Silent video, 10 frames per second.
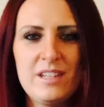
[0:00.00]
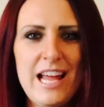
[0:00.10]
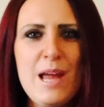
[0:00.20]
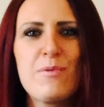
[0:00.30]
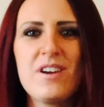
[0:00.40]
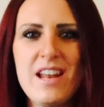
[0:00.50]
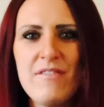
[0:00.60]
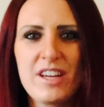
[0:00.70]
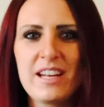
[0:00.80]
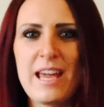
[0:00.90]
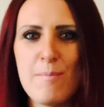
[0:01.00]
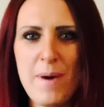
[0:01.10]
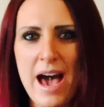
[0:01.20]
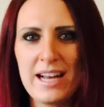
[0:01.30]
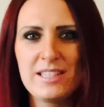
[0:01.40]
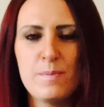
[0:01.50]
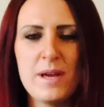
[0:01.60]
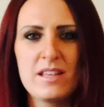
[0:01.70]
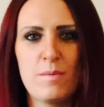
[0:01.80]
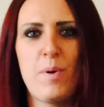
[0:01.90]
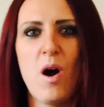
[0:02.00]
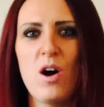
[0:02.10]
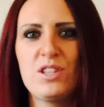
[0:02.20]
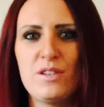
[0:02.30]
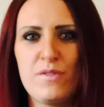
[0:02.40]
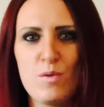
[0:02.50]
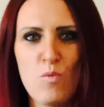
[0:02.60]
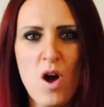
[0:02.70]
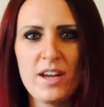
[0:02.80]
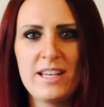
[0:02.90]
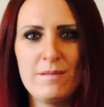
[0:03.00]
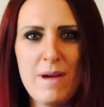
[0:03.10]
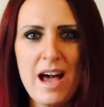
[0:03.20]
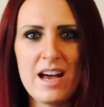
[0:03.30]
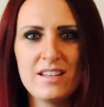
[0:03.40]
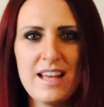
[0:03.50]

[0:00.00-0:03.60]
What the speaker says: Labour are never going to get back to being the party for the working man.